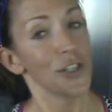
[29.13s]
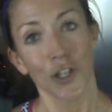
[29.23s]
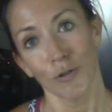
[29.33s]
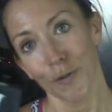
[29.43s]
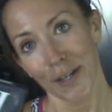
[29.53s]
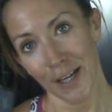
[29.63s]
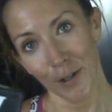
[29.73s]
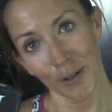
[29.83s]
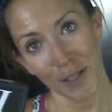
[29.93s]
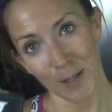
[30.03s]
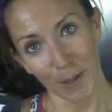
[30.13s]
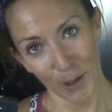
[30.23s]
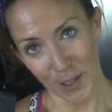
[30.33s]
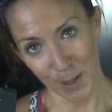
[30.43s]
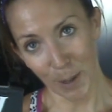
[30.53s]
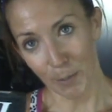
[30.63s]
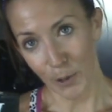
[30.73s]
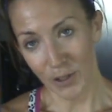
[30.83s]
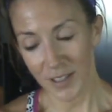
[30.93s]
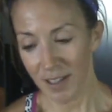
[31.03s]
Don't forget your oldies but goodies,
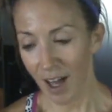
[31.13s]
people.